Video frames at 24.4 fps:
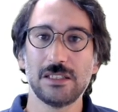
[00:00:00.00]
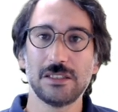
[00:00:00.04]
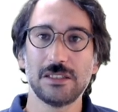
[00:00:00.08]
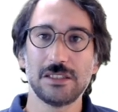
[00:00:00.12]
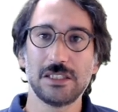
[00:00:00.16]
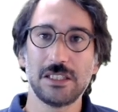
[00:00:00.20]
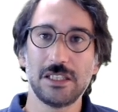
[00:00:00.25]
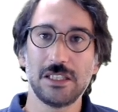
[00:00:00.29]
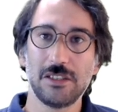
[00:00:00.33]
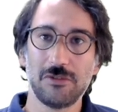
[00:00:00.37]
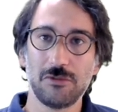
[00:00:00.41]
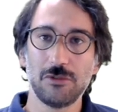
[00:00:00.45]

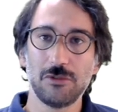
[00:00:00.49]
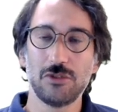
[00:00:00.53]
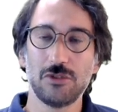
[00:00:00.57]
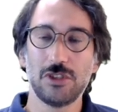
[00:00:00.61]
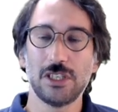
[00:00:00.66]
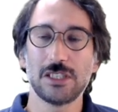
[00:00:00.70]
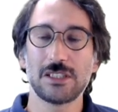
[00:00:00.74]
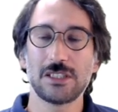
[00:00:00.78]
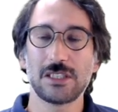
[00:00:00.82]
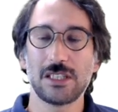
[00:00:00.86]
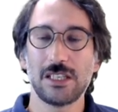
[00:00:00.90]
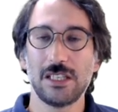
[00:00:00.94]
if you
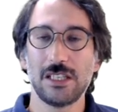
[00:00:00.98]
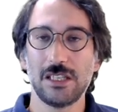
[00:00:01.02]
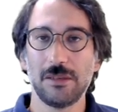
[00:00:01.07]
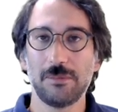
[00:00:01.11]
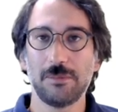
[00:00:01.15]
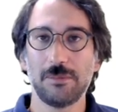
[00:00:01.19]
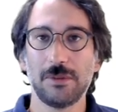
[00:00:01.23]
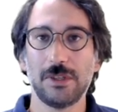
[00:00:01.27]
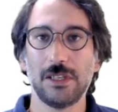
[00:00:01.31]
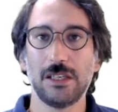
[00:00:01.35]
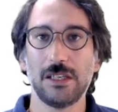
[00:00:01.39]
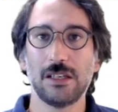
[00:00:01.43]
just keep
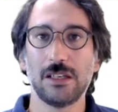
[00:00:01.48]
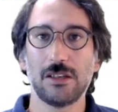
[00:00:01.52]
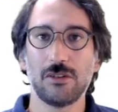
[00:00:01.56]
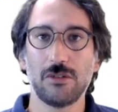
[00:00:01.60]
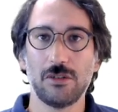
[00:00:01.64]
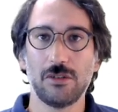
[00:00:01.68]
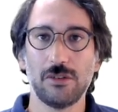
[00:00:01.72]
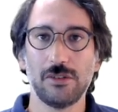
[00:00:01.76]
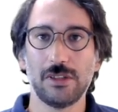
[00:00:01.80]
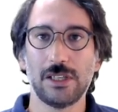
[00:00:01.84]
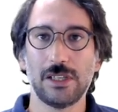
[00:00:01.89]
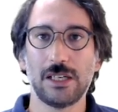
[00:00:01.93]
the
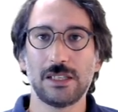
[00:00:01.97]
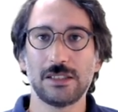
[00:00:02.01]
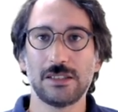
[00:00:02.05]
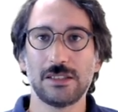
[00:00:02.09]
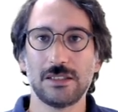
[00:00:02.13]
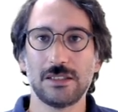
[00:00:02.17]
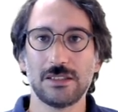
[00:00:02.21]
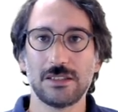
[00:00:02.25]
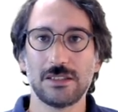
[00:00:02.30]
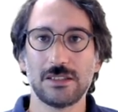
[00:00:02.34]
capacitor